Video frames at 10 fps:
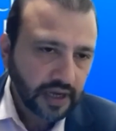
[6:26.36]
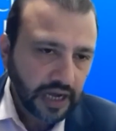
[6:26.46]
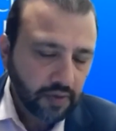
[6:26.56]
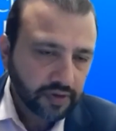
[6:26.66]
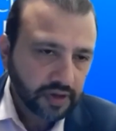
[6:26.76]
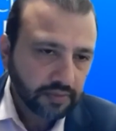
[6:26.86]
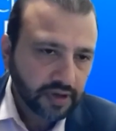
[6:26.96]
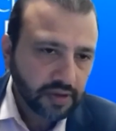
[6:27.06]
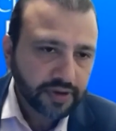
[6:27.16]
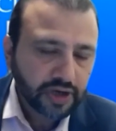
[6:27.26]
outcome
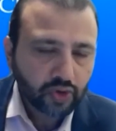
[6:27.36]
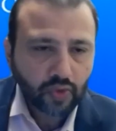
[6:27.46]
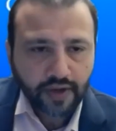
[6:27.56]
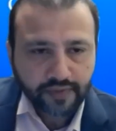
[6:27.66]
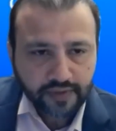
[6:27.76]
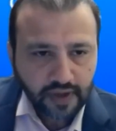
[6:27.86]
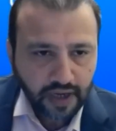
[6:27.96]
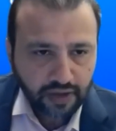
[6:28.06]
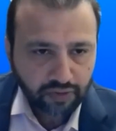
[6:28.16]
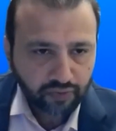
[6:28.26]
compared to other
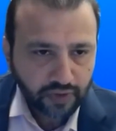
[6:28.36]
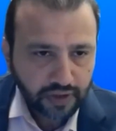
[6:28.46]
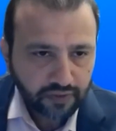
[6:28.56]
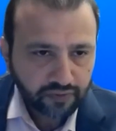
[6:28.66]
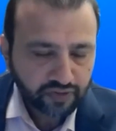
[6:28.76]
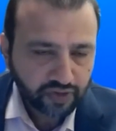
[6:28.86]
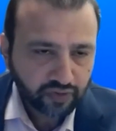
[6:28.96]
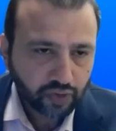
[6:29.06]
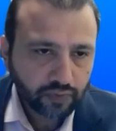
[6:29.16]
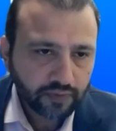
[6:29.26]
high-risk variants such
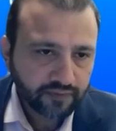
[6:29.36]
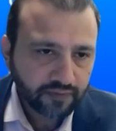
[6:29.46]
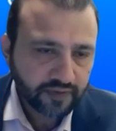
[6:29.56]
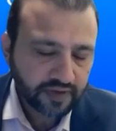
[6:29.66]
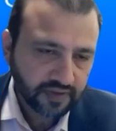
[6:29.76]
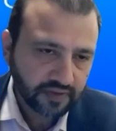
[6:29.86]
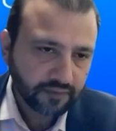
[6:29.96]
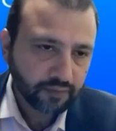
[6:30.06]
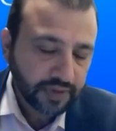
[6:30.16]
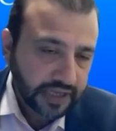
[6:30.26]
as
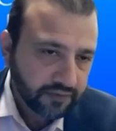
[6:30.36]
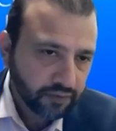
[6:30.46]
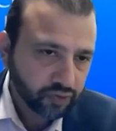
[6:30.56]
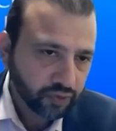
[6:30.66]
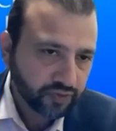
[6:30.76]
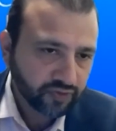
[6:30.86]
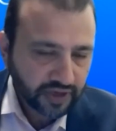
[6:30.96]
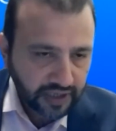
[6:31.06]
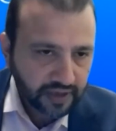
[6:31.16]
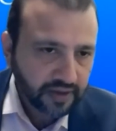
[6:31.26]
Q57P, which was the
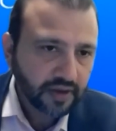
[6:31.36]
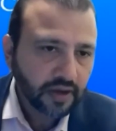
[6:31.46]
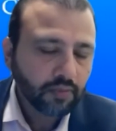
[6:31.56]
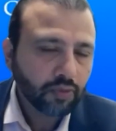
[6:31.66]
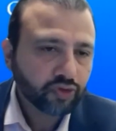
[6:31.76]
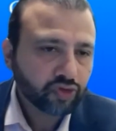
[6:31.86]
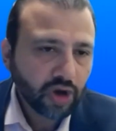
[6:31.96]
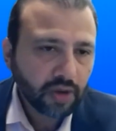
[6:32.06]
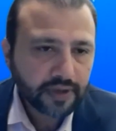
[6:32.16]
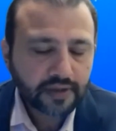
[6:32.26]
second most
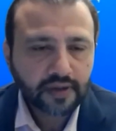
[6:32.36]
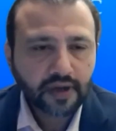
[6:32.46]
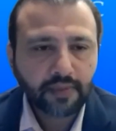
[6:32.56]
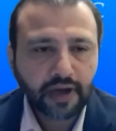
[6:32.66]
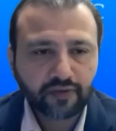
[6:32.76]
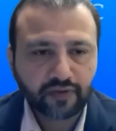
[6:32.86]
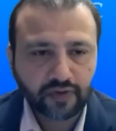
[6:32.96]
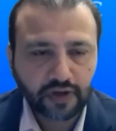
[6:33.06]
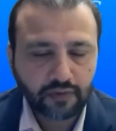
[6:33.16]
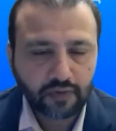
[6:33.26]
common amino acid
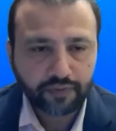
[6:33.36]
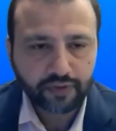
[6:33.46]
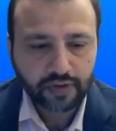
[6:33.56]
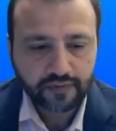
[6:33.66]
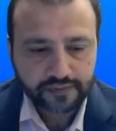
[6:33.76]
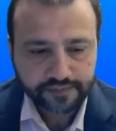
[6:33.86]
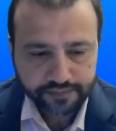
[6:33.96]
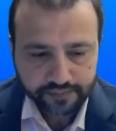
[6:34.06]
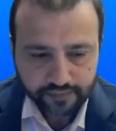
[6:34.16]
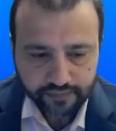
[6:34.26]
sequence observed.
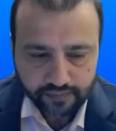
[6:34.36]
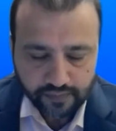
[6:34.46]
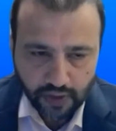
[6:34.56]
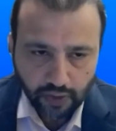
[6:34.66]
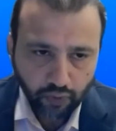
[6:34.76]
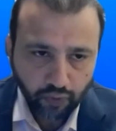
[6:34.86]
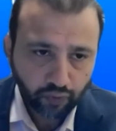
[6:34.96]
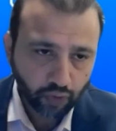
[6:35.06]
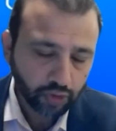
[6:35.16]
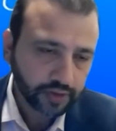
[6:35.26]

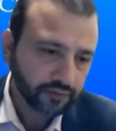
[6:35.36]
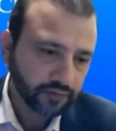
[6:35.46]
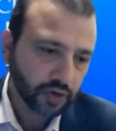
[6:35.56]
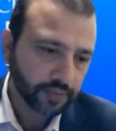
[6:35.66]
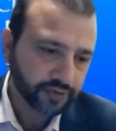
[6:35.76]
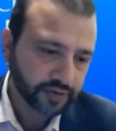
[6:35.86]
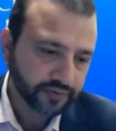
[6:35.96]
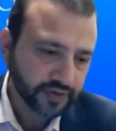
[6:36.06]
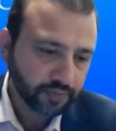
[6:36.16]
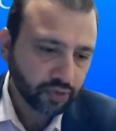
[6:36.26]
Fourth, we
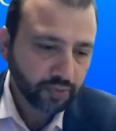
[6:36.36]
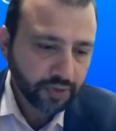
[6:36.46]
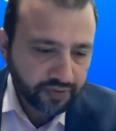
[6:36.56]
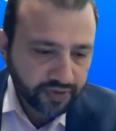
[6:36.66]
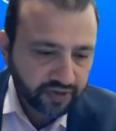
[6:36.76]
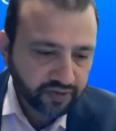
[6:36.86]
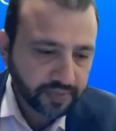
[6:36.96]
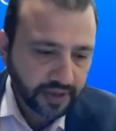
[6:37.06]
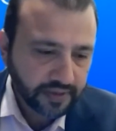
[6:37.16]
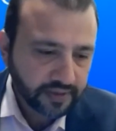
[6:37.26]
observe that bone marrow
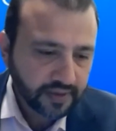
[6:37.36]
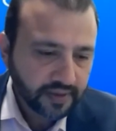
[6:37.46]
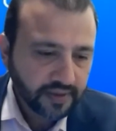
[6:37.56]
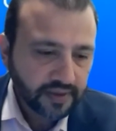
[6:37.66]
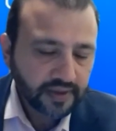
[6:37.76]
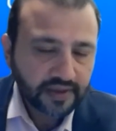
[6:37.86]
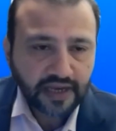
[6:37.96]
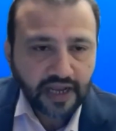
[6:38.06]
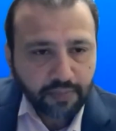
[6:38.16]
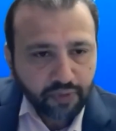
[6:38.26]
transplant
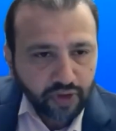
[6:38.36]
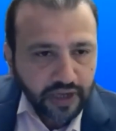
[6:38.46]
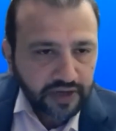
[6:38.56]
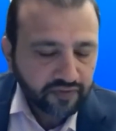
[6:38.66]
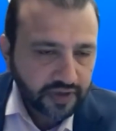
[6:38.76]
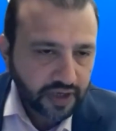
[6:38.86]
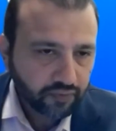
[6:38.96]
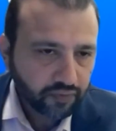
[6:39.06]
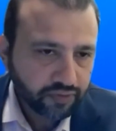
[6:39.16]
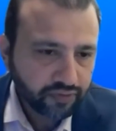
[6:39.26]
can abrogate the
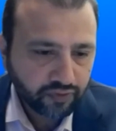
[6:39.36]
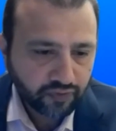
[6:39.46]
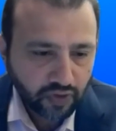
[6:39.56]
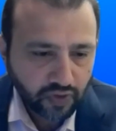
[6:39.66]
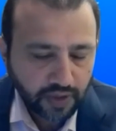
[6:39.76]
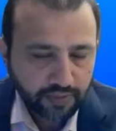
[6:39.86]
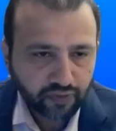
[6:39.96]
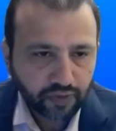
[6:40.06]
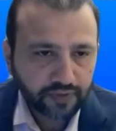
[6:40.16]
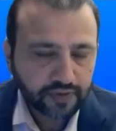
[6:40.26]
adverse risk phenotype
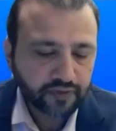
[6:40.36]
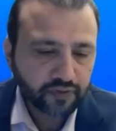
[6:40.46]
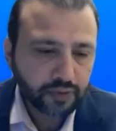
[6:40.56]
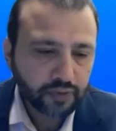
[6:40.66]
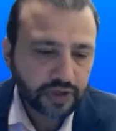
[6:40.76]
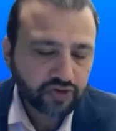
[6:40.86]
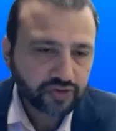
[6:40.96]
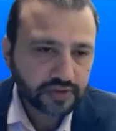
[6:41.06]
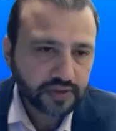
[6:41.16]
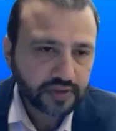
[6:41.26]
associated with this
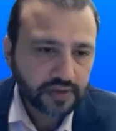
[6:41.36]
mutation.